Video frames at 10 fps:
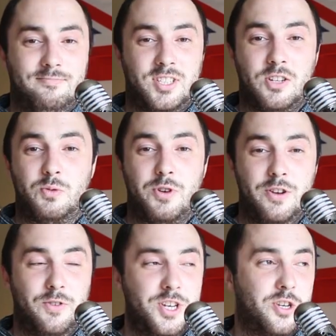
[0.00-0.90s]
Sounds
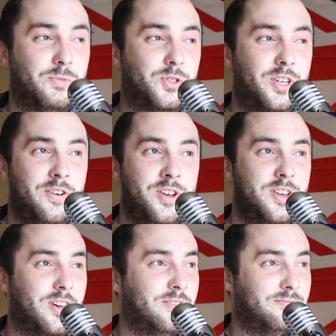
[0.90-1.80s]
pretty reasonable theory,
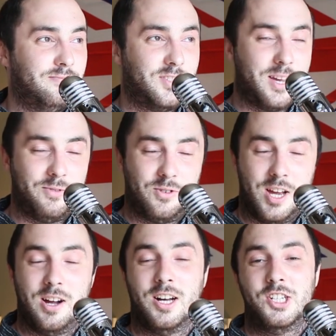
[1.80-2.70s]
you know, time of
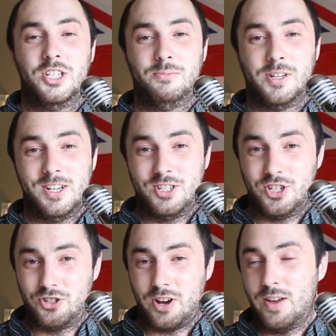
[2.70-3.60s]
great hardship, great
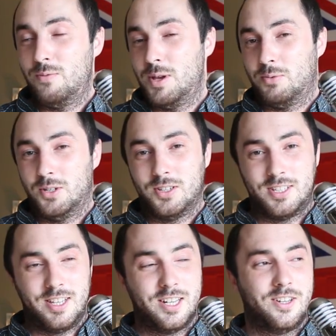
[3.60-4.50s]
strife, people look
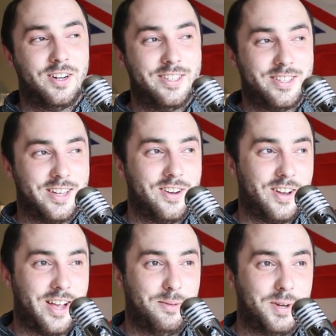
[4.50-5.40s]
to their gods, they're
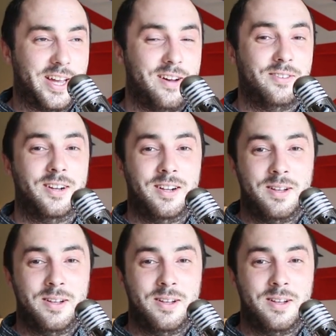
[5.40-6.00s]
not helping out.